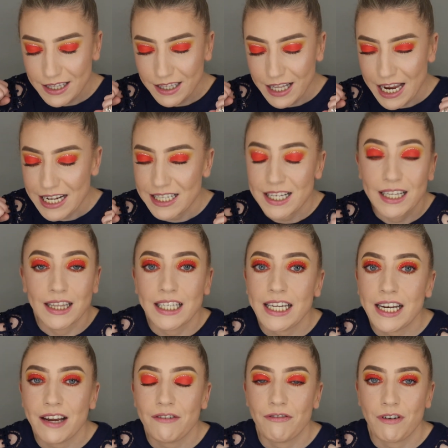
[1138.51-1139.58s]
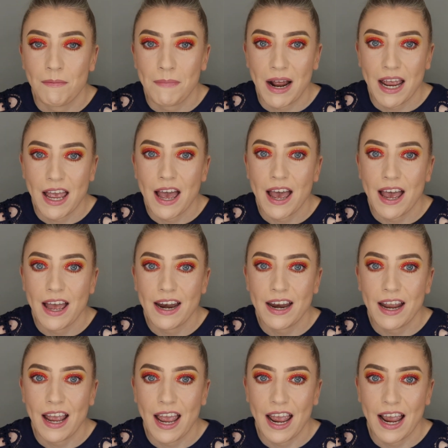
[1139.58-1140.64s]
like delete it from my
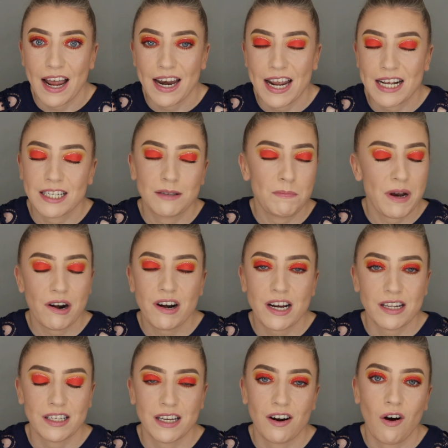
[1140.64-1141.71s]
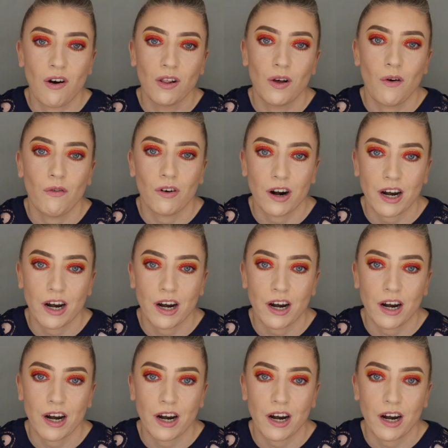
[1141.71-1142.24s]
head and experience it all over